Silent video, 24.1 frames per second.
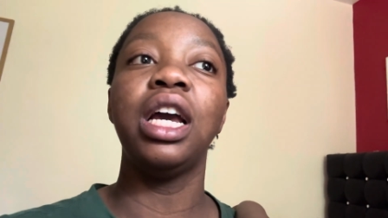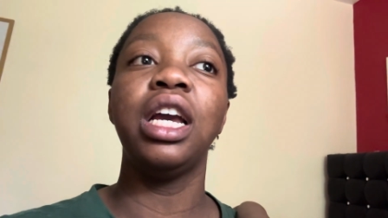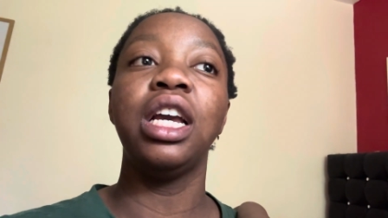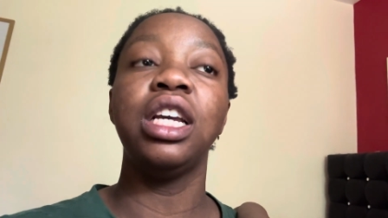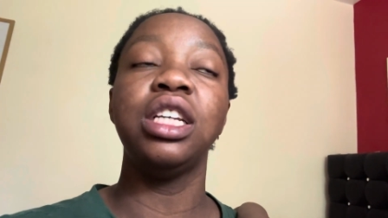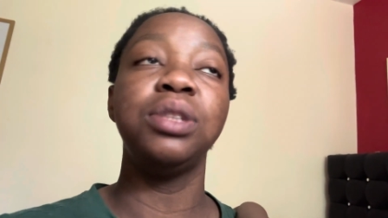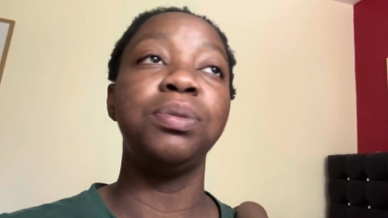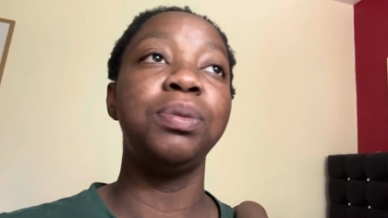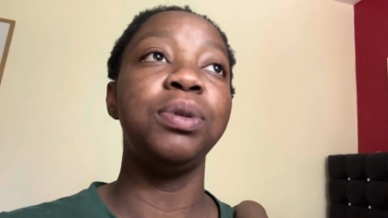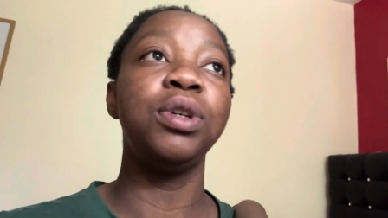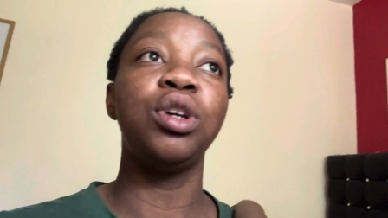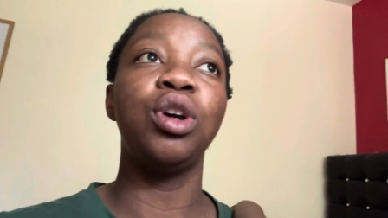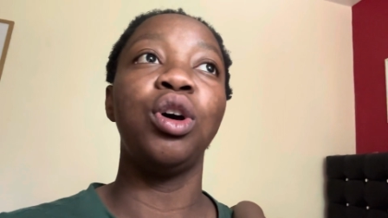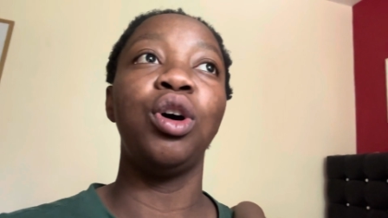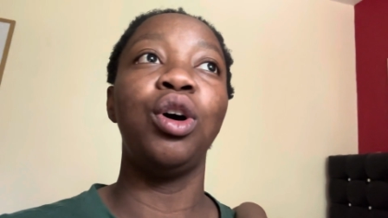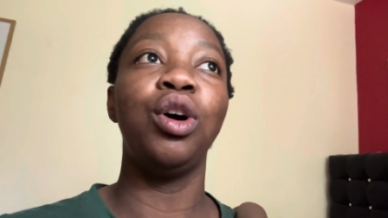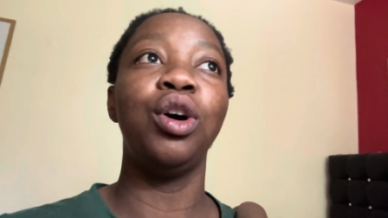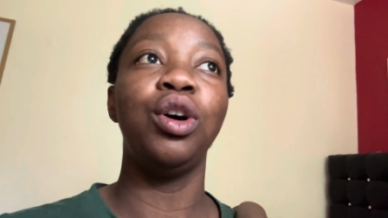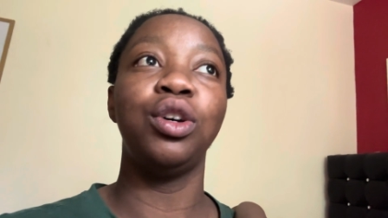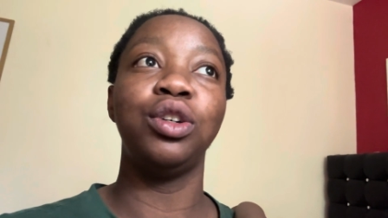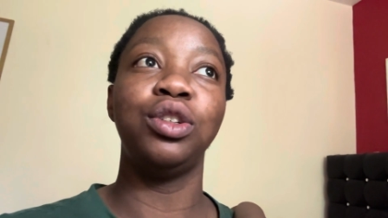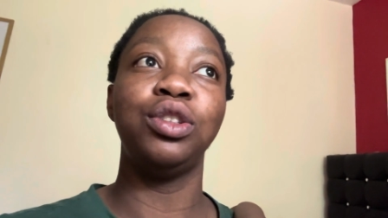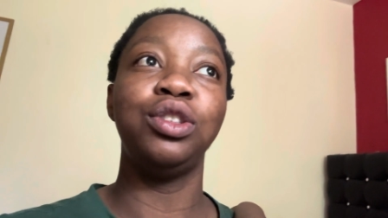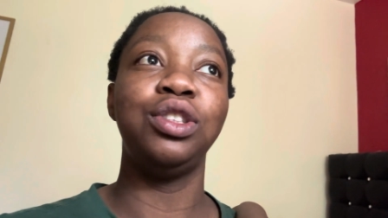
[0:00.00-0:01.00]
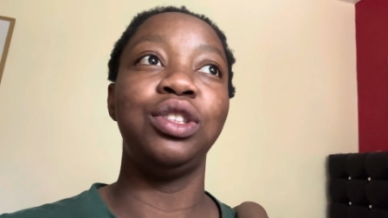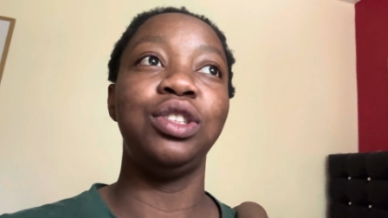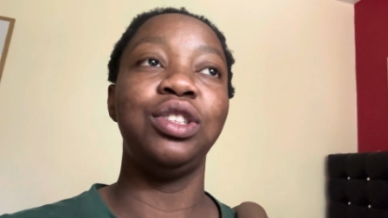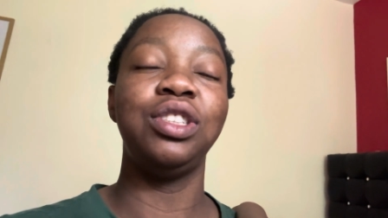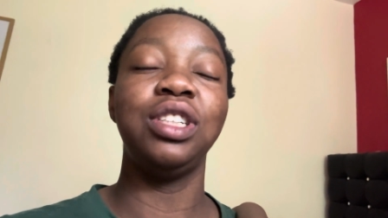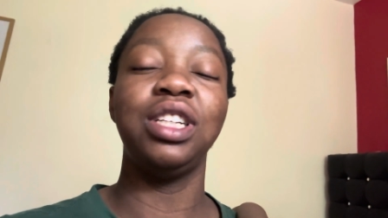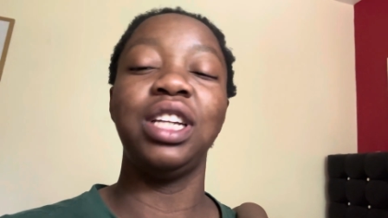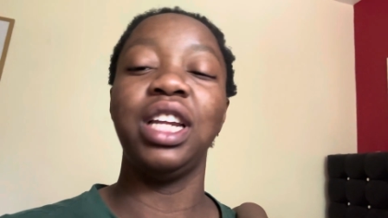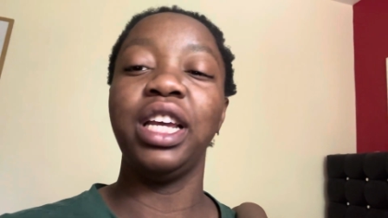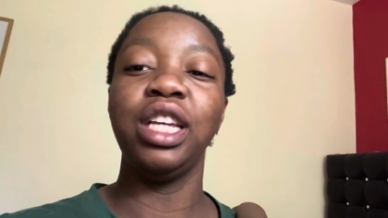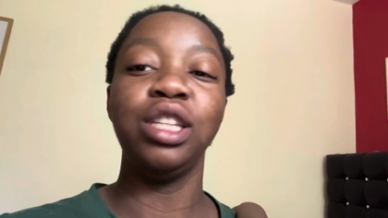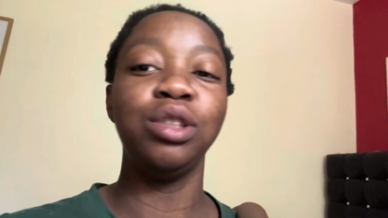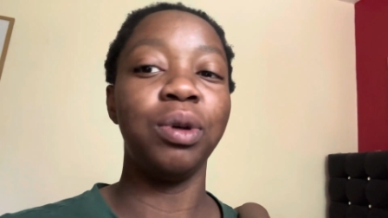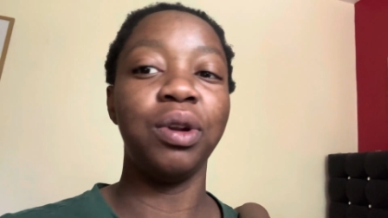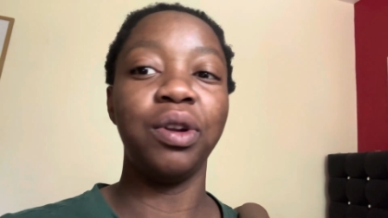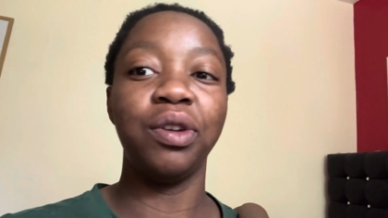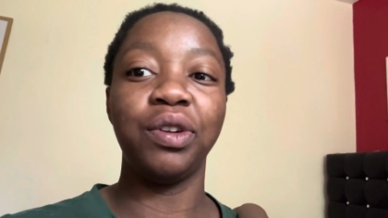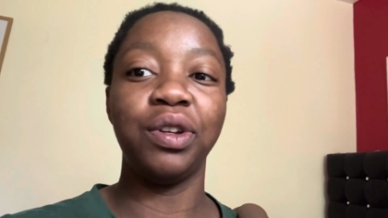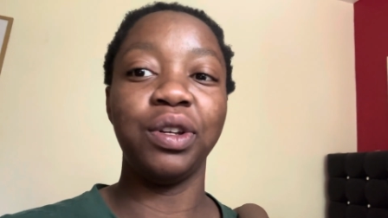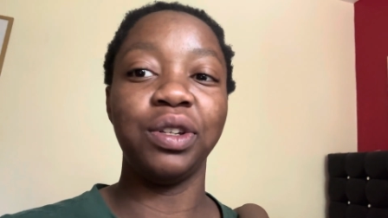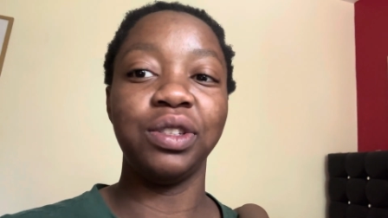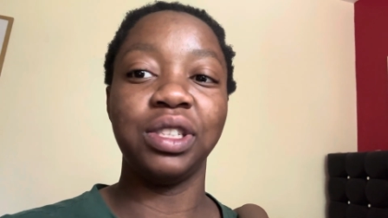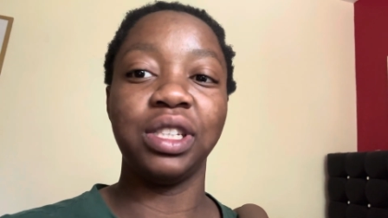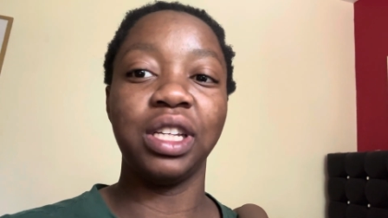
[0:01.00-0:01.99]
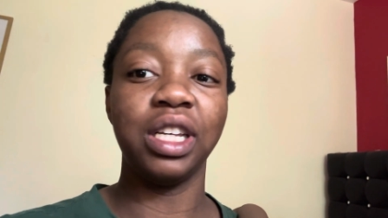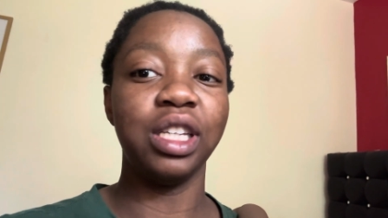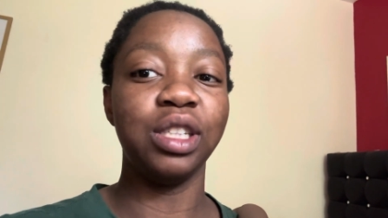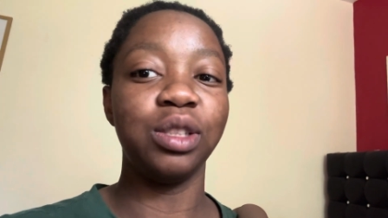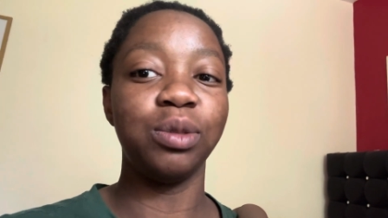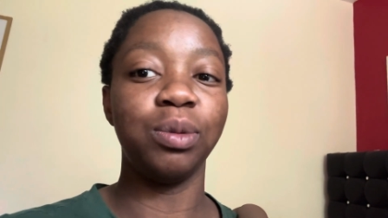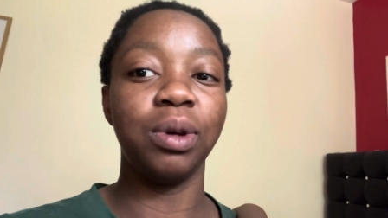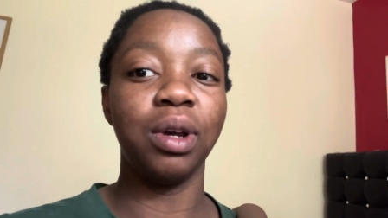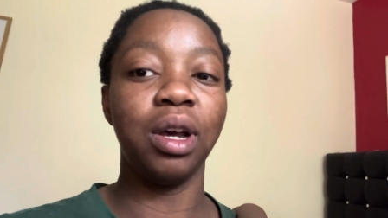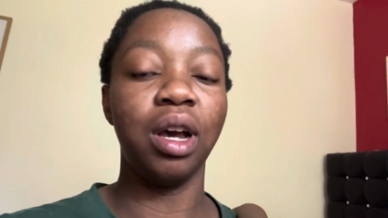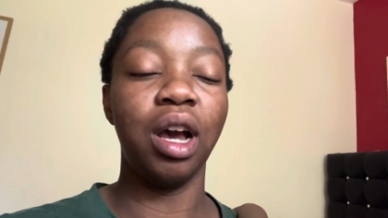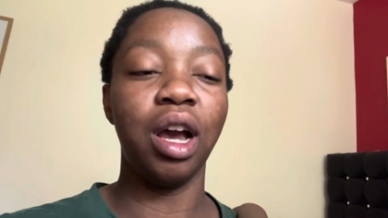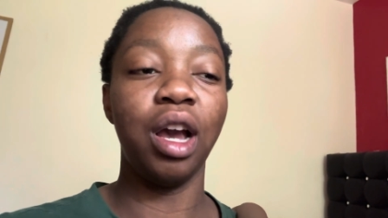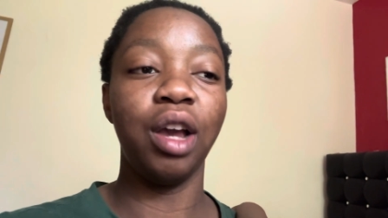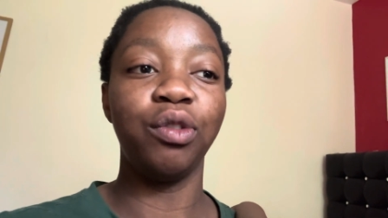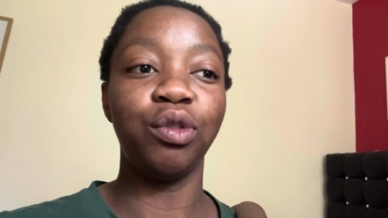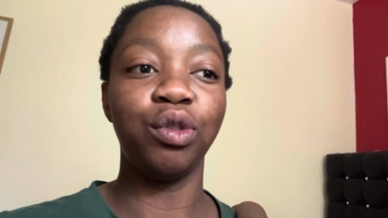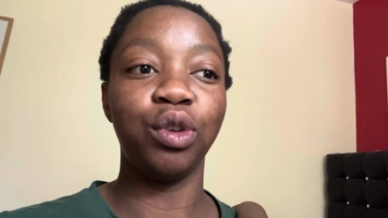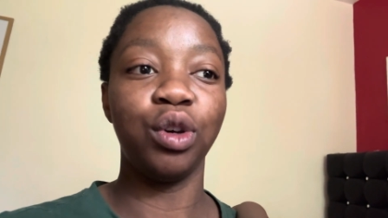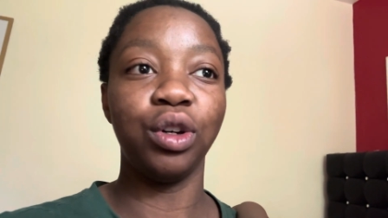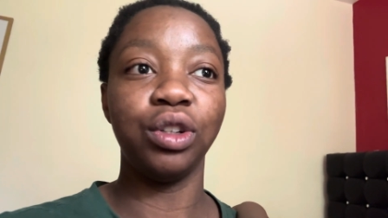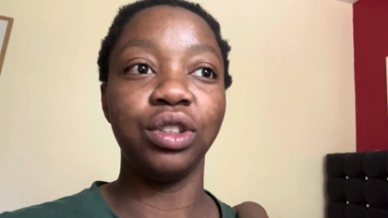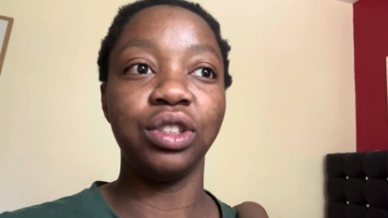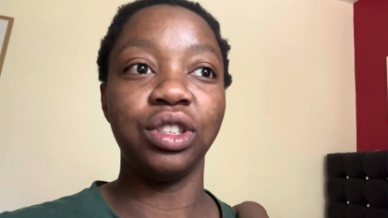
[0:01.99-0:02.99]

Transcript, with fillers: is because today is one of those days where I've got